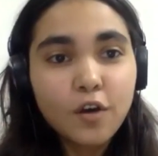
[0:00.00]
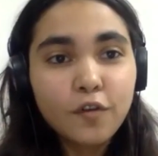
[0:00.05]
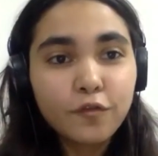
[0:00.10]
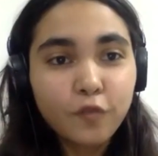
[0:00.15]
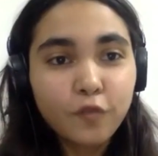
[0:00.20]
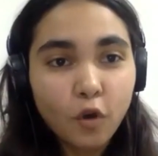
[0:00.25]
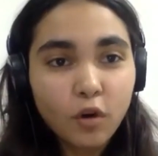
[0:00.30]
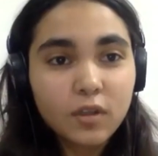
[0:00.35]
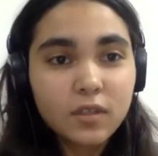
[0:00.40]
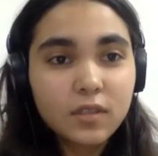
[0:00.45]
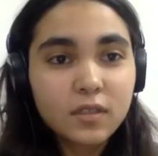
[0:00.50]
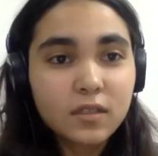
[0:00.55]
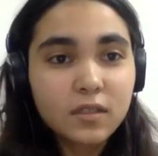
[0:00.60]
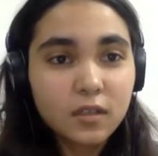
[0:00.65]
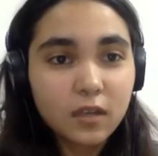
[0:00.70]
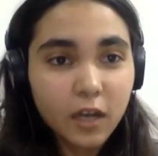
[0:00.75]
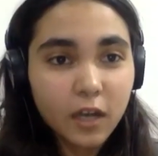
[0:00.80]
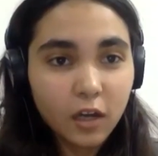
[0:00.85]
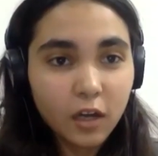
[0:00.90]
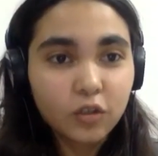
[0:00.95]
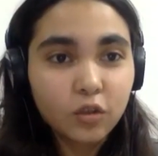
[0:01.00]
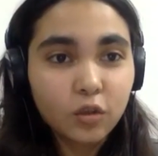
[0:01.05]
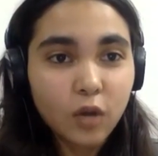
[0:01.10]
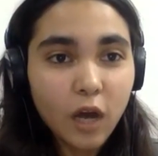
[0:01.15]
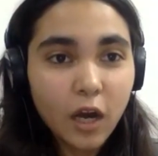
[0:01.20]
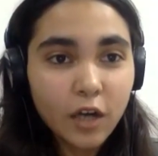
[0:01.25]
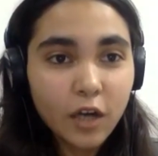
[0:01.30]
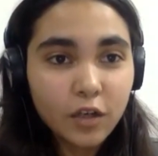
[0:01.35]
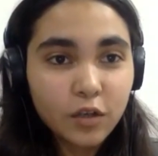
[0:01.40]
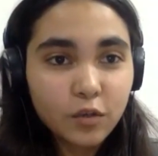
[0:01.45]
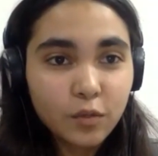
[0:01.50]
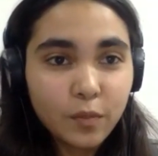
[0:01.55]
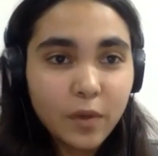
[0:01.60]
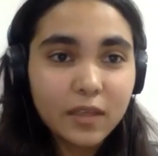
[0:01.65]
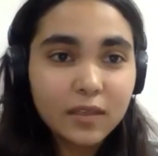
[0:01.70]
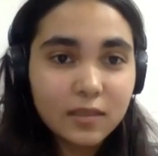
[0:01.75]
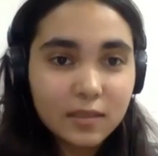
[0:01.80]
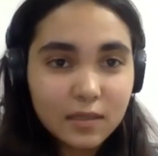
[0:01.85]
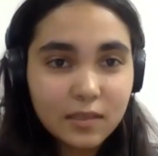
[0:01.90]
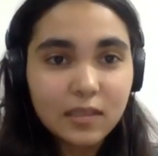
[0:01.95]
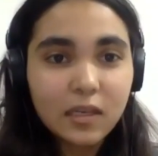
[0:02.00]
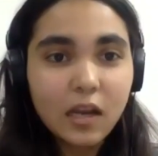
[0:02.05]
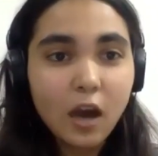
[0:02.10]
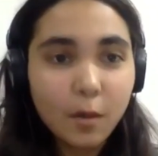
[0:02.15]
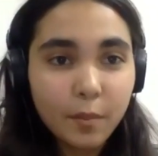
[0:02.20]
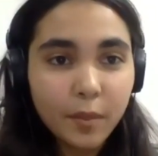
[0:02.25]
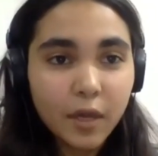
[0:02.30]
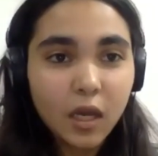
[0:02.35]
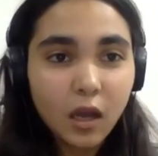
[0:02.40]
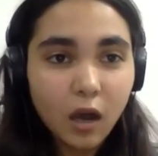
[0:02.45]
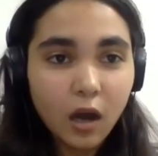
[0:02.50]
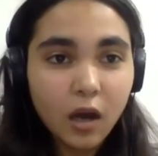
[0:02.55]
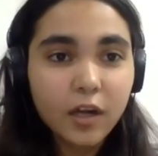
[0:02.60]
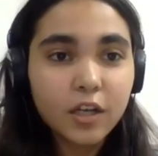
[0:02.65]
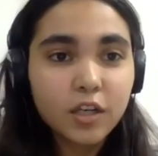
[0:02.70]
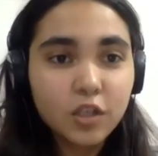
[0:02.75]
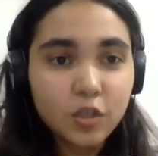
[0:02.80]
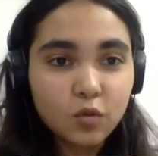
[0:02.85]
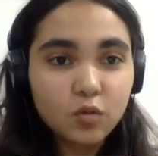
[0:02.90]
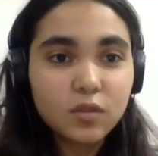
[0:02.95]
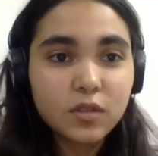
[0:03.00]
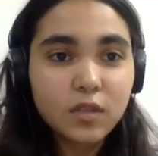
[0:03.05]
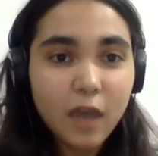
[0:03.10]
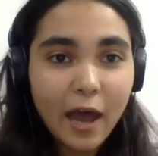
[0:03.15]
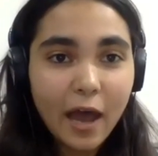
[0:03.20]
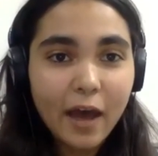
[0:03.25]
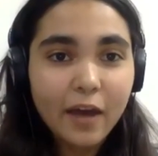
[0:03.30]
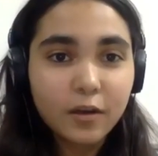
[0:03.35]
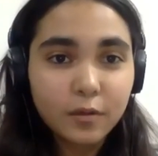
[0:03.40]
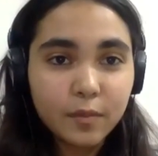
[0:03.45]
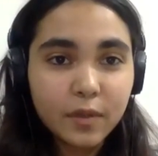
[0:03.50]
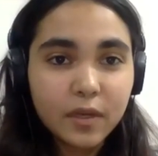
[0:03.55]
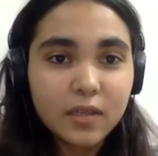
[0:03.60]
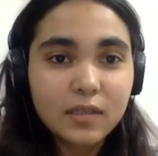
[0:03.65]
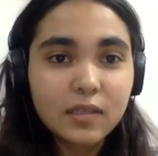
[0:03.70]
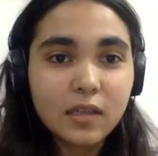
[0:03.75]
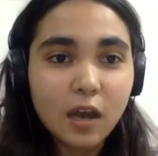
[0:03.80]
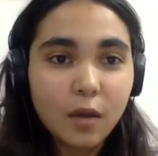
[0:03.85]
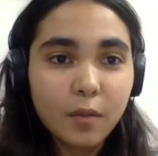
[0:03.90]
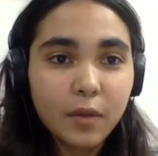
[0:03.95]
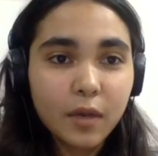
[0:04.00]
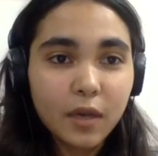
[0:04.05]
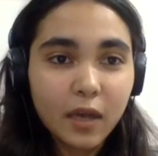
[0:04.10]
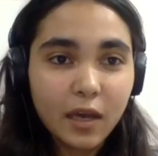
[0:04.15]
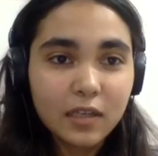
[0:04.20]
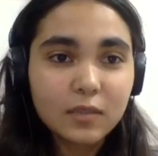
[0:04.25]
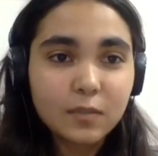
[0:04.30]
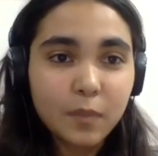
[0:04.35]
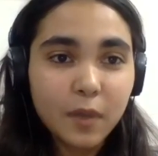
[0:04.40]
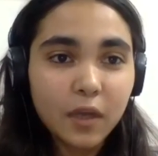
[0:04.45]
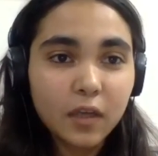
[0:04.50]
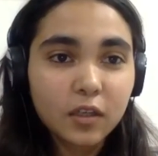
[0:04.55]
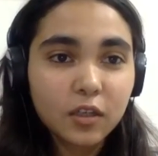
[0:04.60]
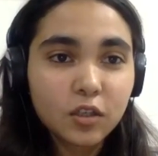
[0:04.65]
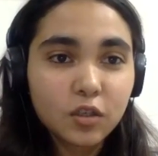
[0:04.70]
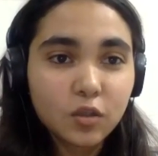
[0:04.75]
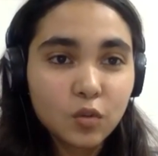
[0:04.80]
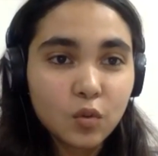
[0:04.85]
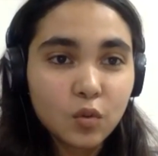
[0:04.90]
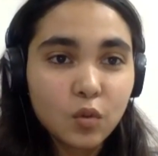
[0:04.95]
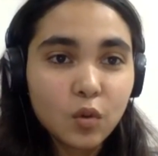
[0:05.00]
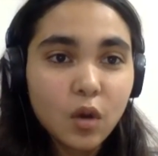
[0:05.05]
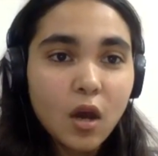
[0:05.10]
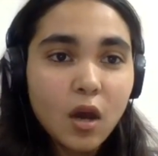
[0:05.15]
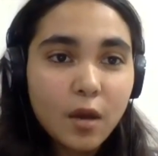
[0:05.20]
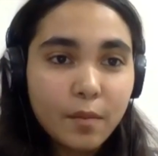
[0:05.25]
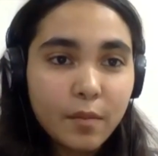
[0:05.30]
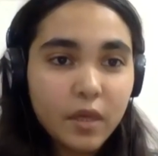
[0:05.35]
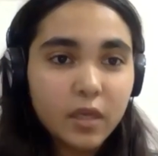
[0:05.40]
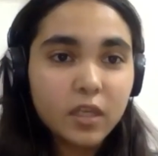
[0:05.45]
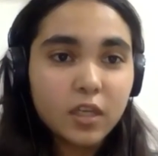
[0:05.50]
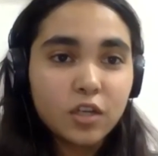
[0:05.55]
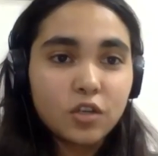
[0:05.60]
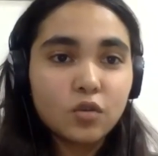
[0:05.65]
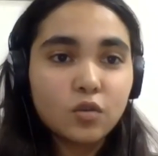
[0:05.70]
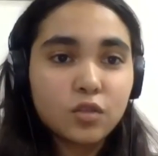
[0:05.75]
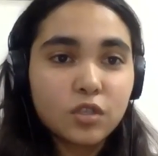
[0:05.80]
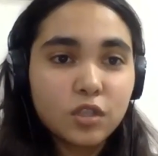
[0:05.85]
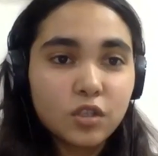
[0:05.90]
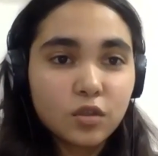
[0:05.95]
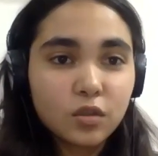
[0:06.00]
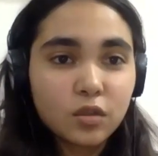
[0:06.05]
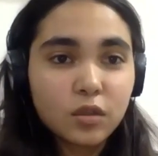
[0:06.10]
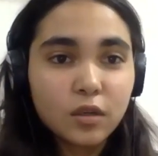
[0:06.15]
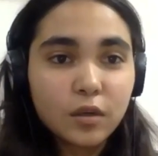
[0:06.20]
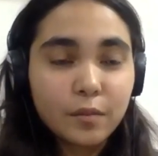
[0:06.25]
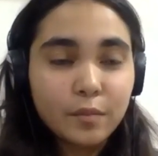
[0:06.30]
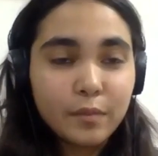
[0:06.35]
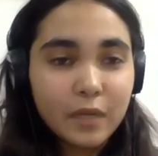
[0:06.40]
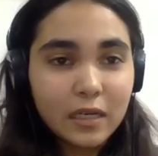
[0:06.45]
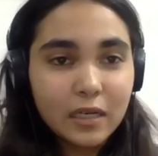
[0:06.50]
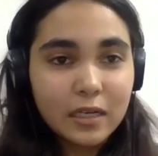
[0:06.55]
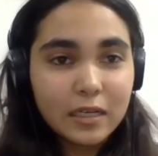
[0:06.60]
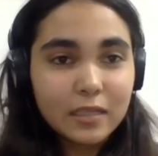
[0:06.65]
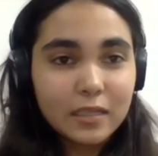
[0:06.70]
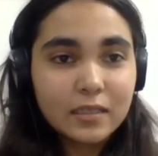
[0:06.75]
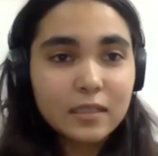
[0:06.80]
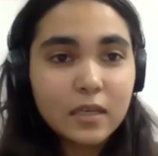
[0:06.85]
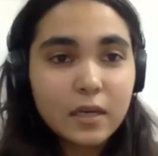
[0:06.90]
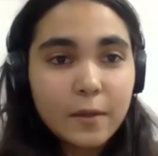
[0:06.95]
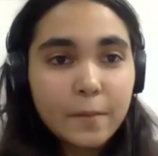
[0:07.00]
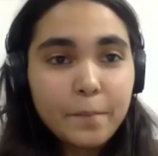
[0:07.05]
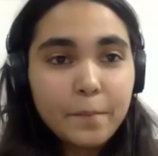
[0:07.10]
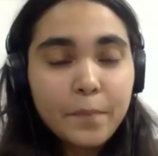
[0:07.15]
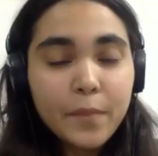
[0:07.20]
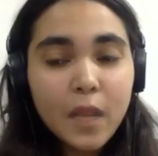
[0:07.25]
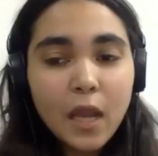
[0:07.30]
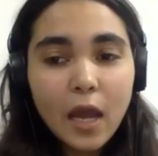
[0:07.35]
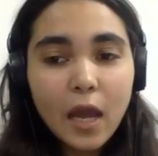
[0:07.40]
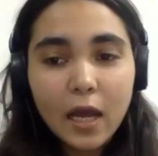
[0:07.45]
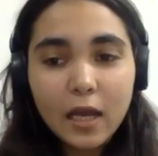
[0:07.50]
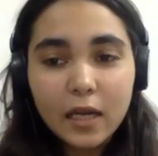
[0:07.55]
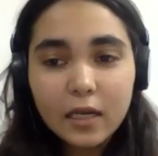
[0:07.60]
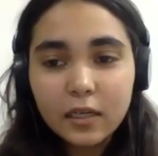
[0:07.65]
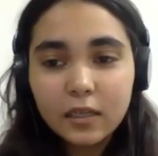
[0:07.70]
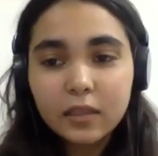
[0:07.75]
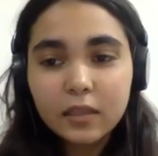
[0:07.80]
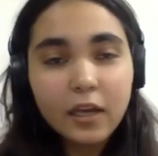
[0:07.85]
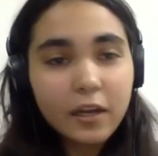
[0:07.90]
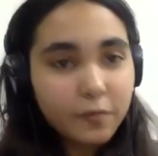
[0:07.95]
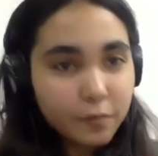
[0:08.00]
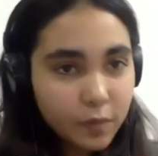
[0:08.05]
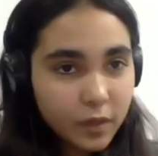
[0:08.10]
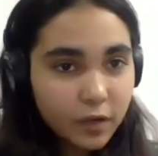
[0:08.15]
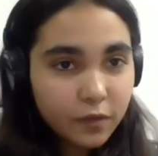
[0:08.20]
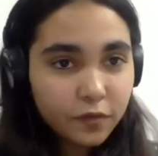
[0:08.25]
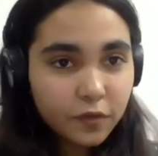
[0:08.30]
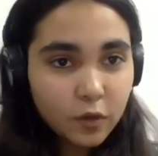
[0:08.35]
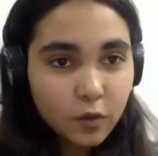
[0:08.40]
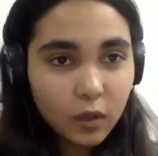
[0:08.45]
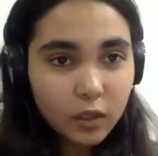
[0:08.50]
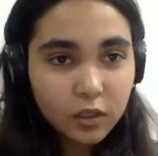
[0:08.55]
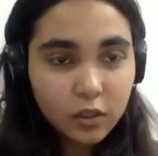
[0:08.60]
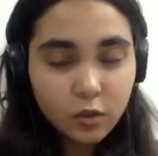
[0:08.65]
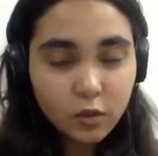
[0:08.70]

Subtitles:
forced Erdogan to play this Islamic card and use the Arab and Islamic aspect to make inroads into the Middle East. And there have been a few other